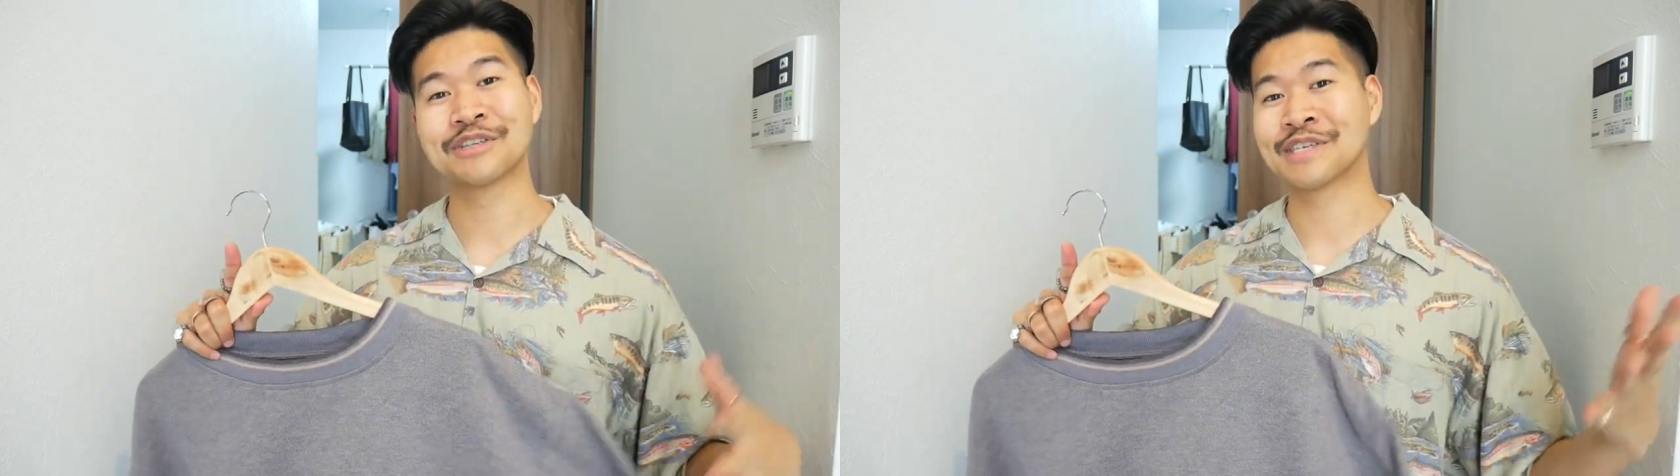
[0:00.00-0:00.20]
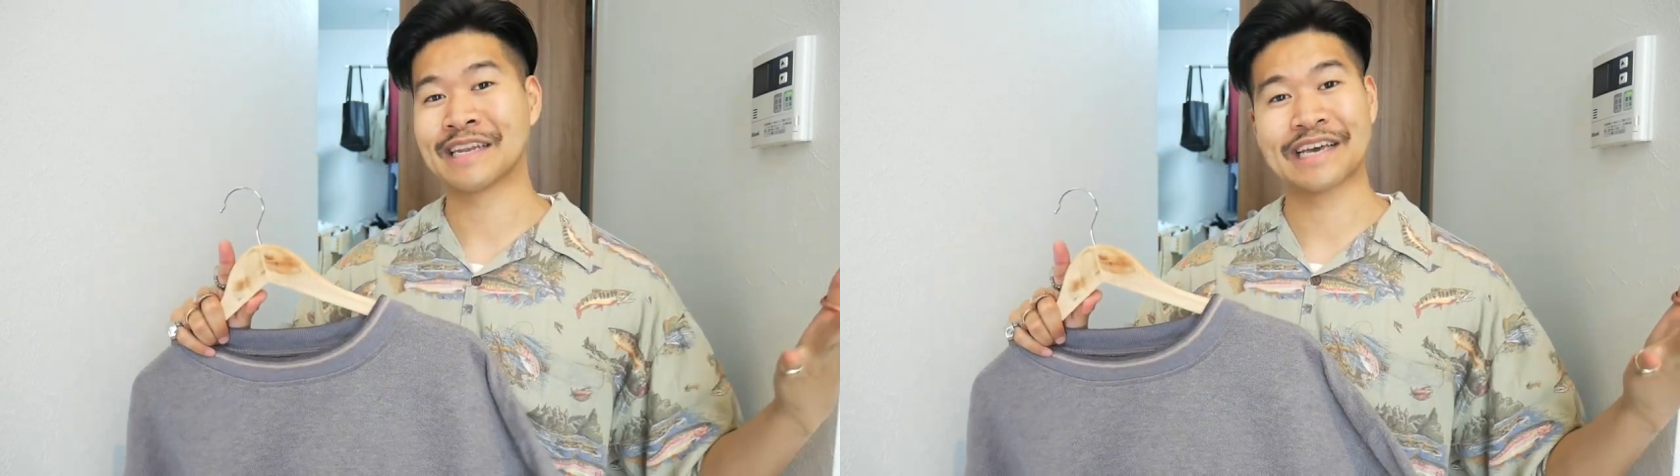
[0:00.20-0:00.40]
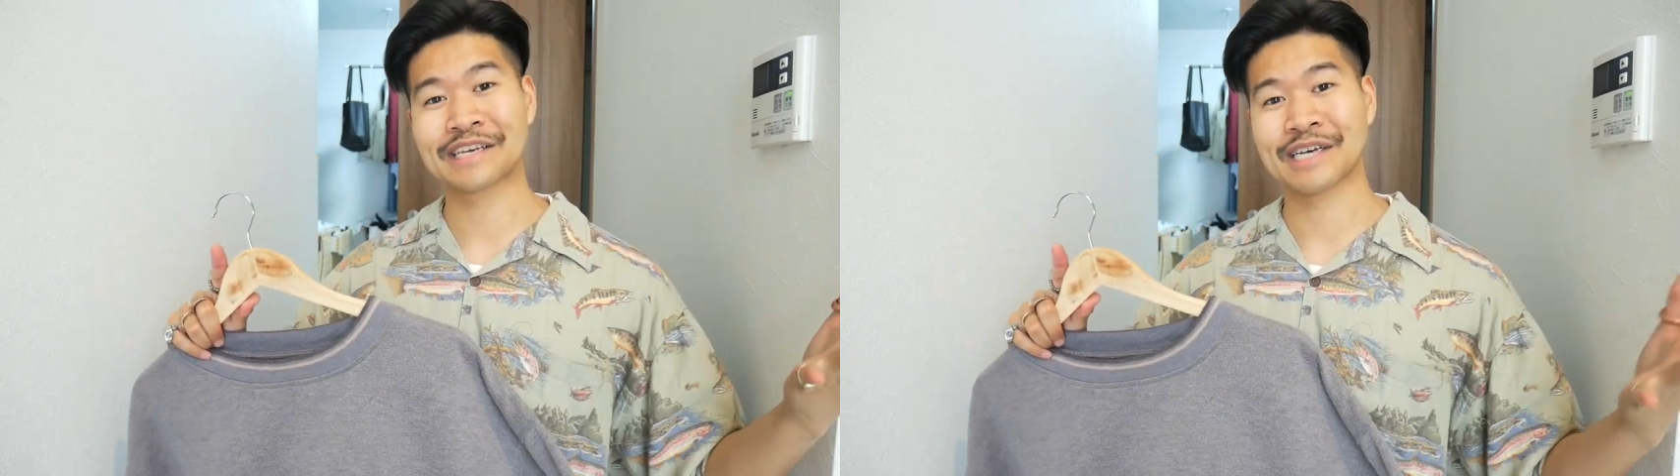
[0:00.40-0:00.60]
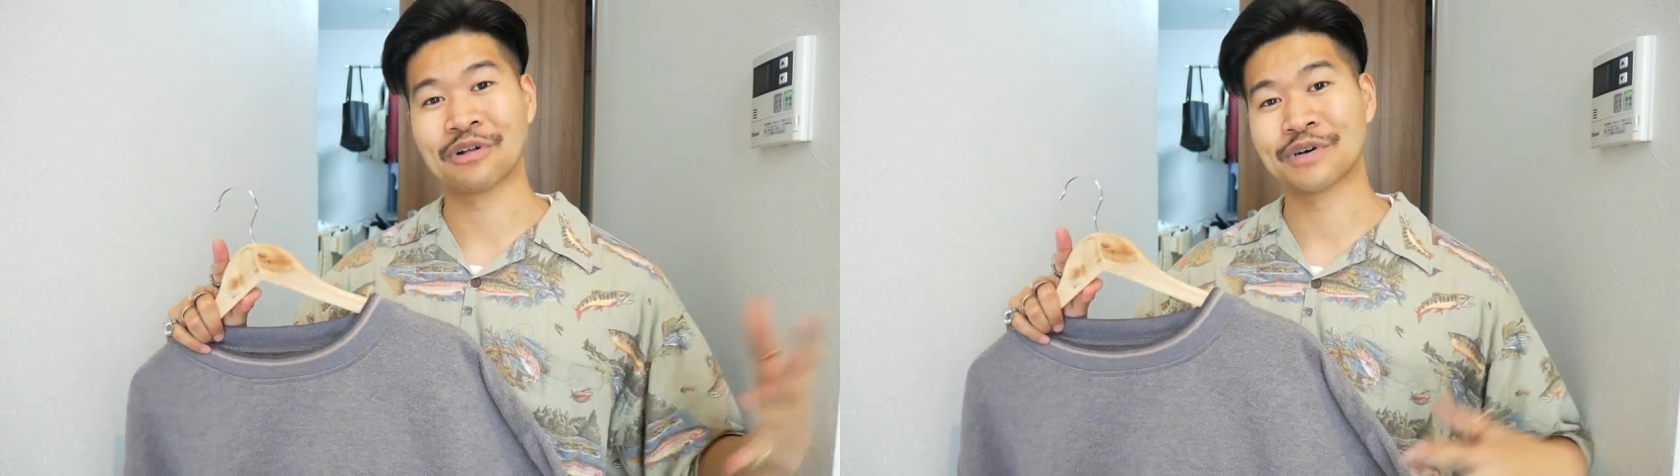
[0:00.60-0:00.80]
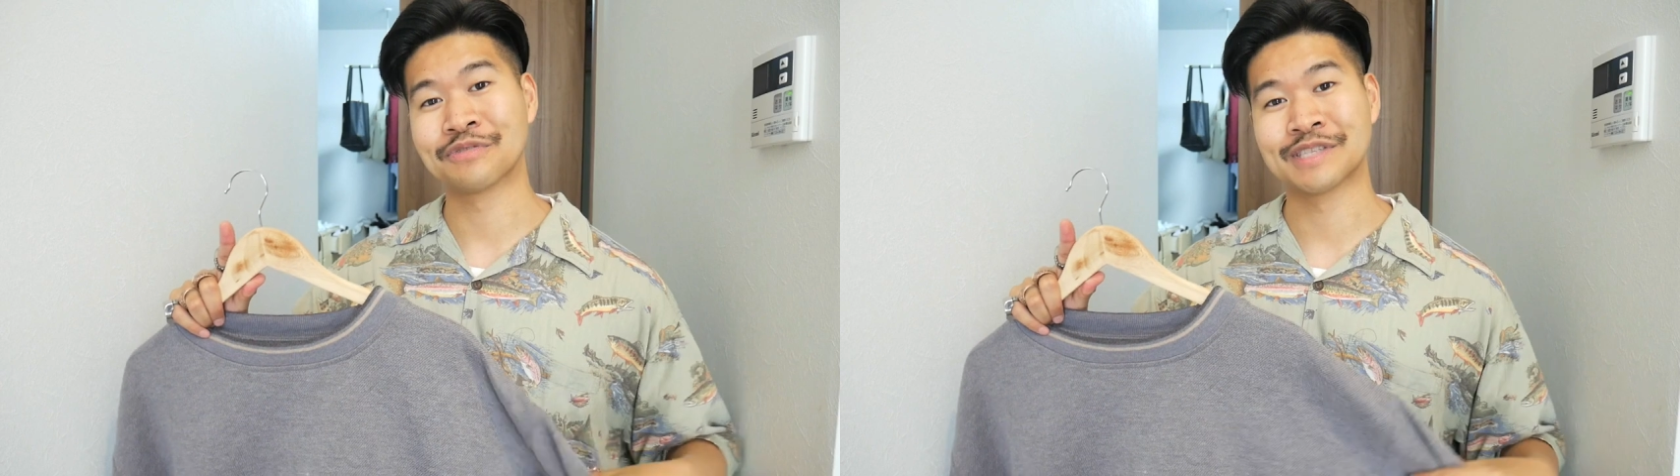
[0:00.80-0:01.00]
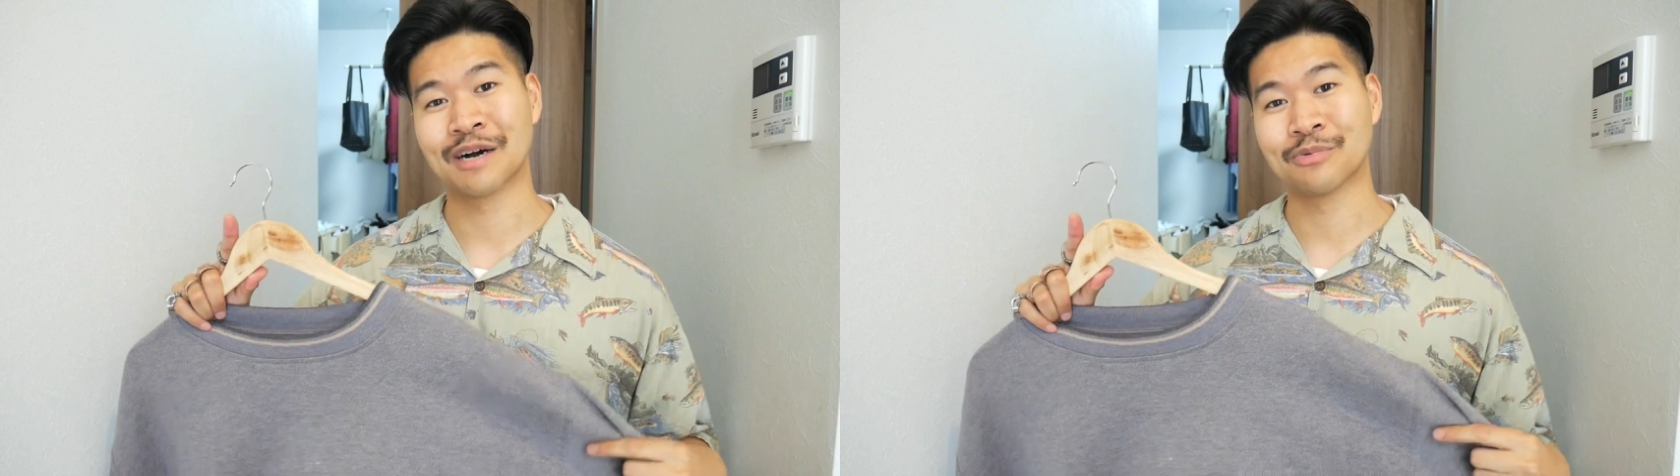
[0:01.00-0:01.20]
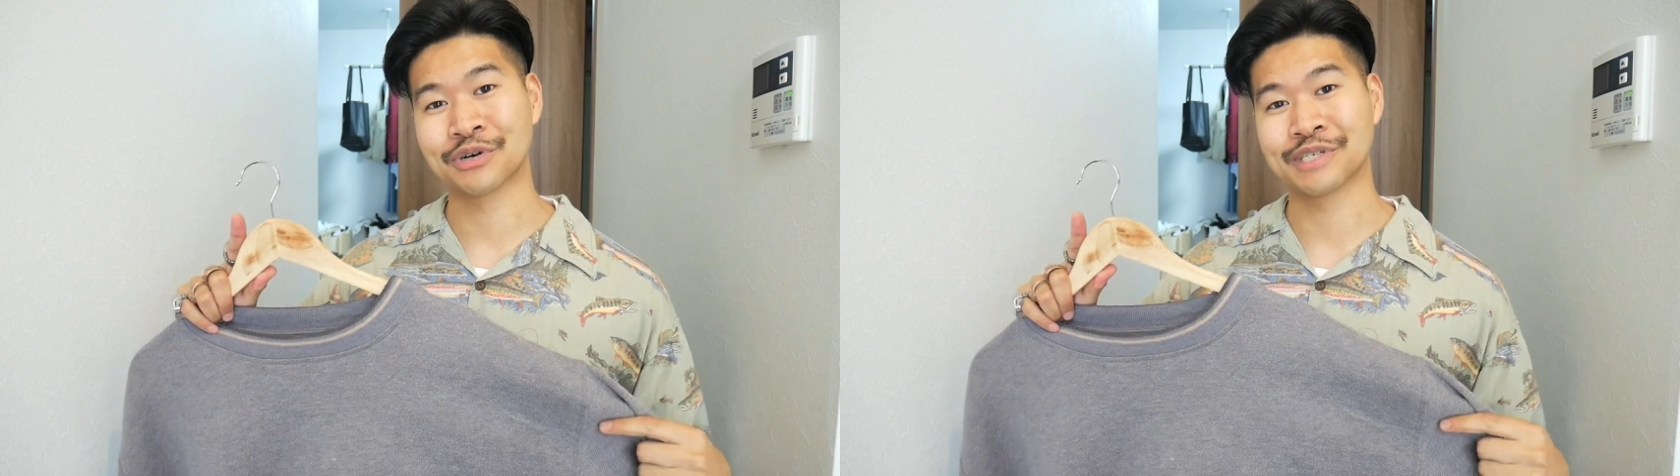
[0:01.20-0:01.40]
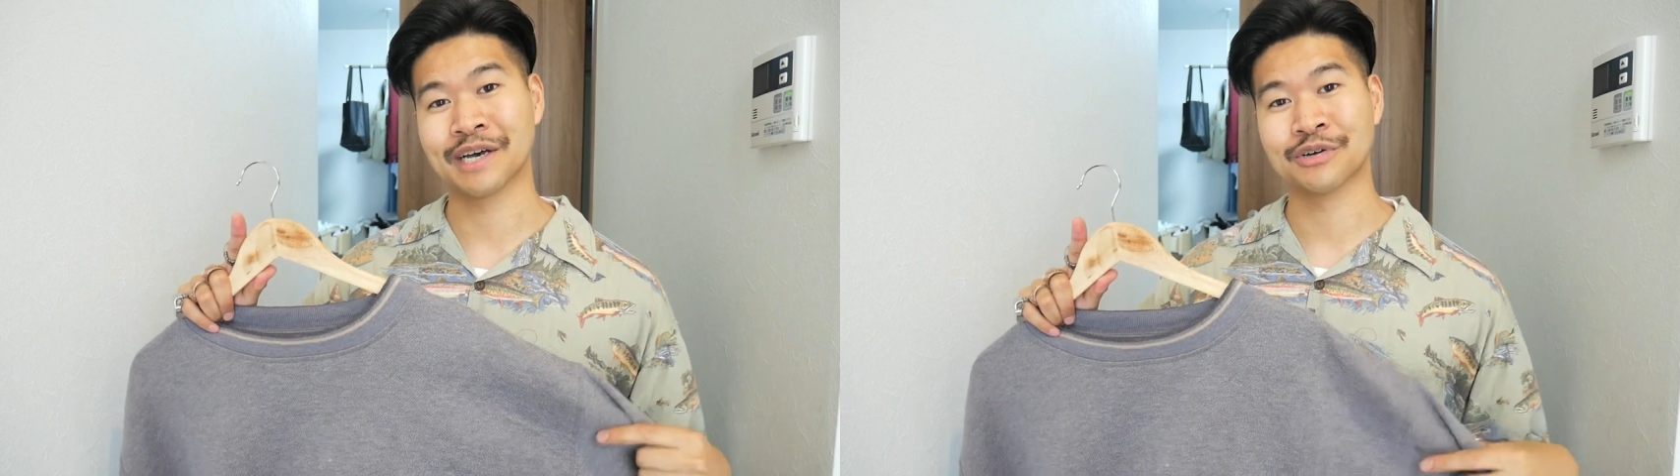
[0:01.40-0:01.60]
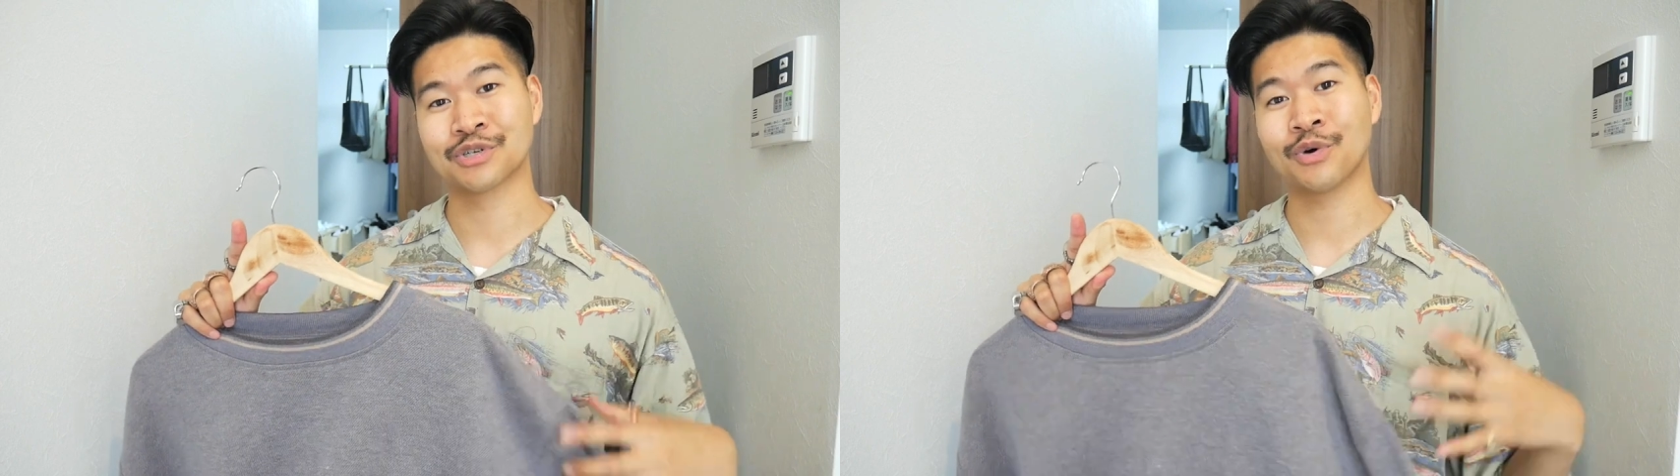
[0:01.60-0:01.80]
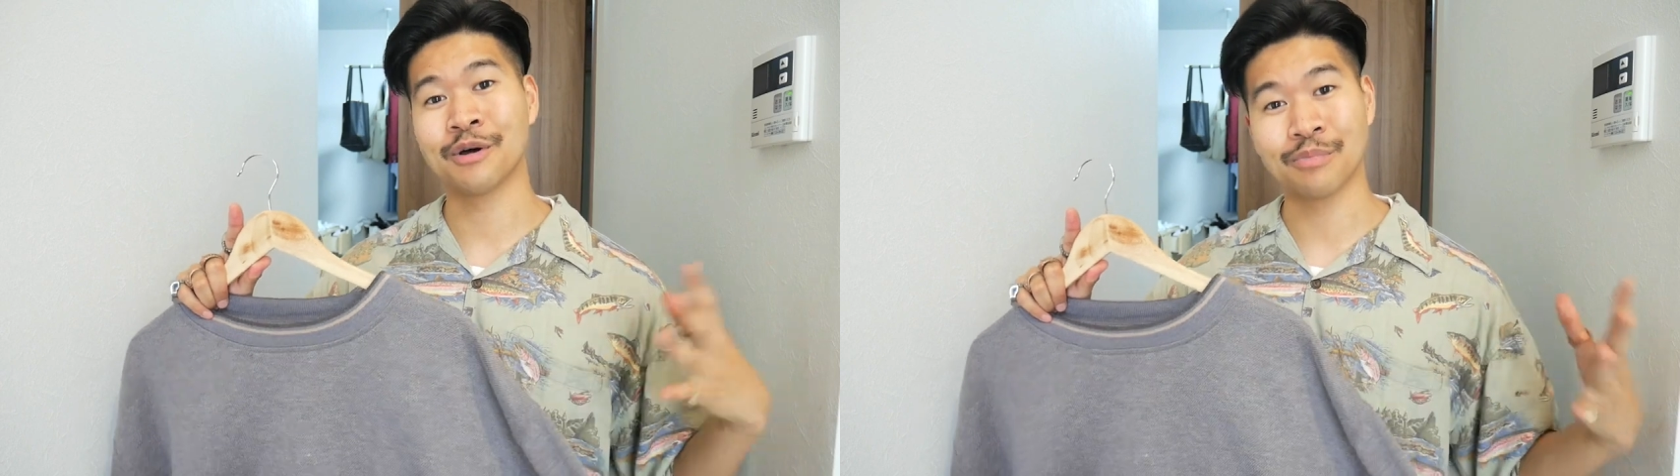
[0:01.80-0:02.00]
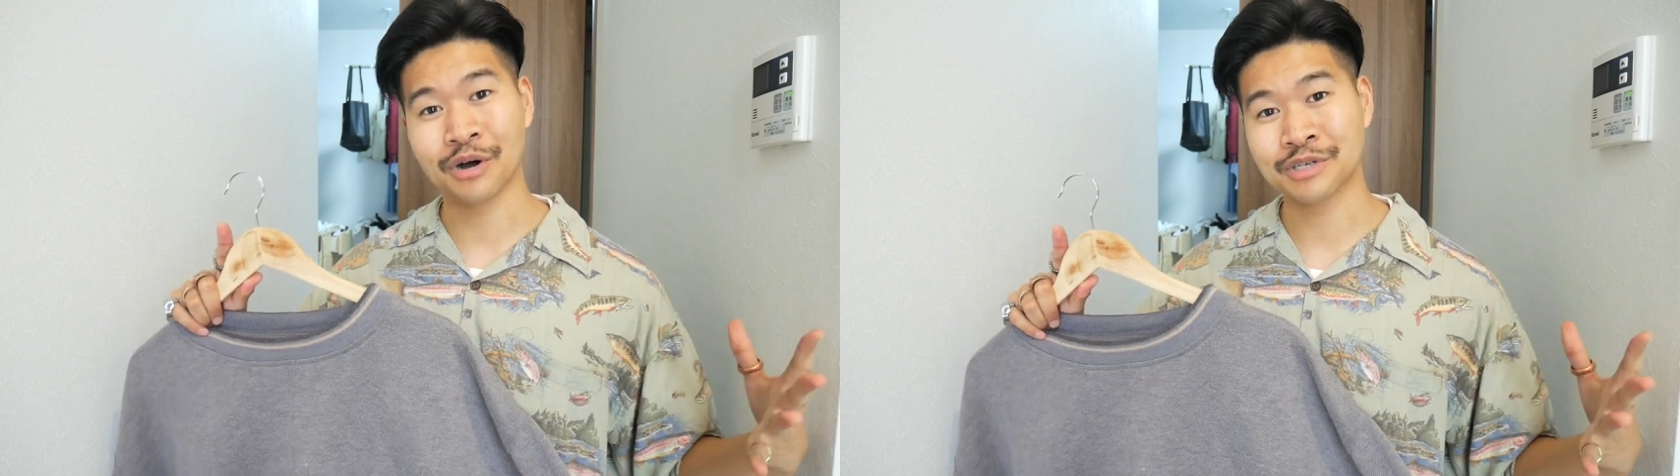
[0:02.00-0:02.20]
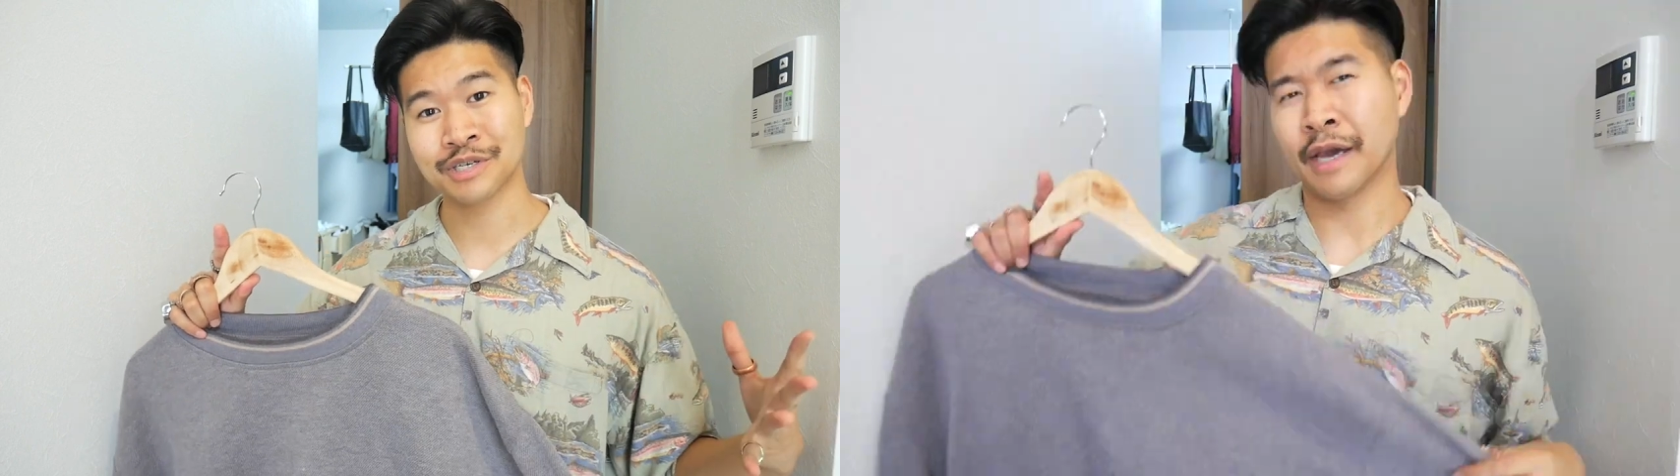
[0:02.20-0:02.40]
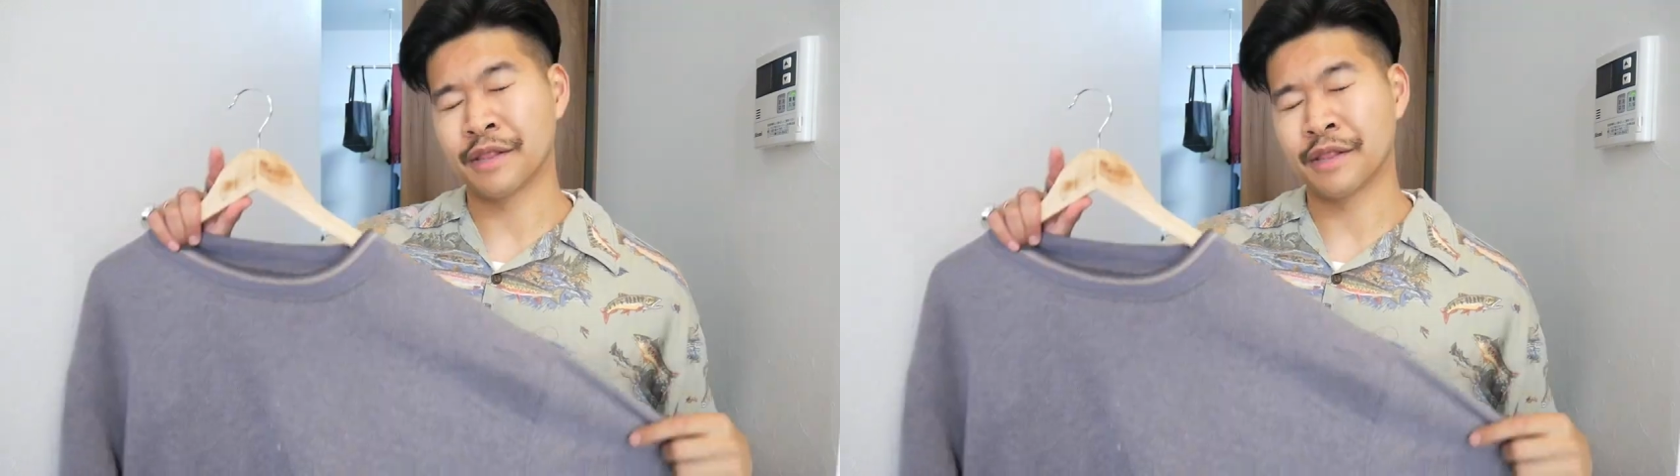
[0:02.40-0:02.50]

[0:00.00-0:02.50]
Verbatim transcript: would say an XL even double XL it's quite boxy